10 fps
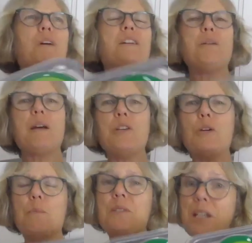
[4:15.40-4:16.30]
well, I don't know about
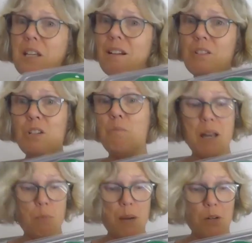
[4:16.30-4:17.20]
you, you
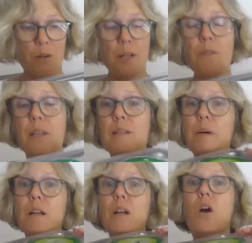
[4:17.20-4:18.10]
may or may not know this,
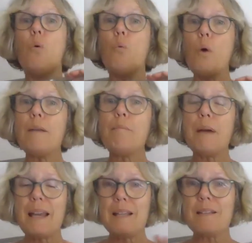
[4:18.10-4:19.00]
but 1
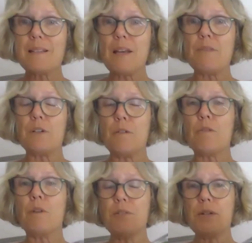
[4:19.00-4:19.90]
bag in 7
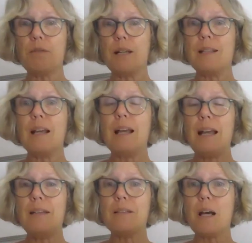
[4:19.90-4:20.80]
of groceries
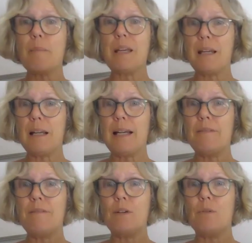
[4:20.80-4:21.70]
ends up in
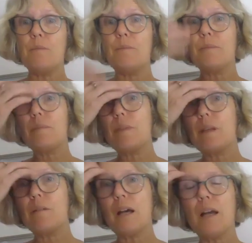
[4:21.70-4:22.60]
landfill,
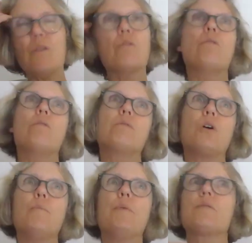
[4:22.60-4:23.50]
okay, or
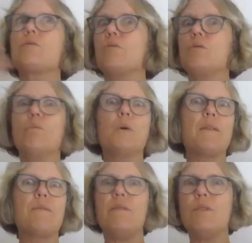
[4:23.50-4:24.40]
compost or
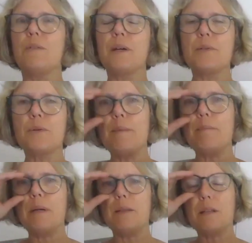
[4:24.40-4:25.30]
whatever if you've got those
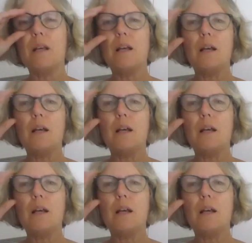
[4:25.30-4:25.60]
green bins.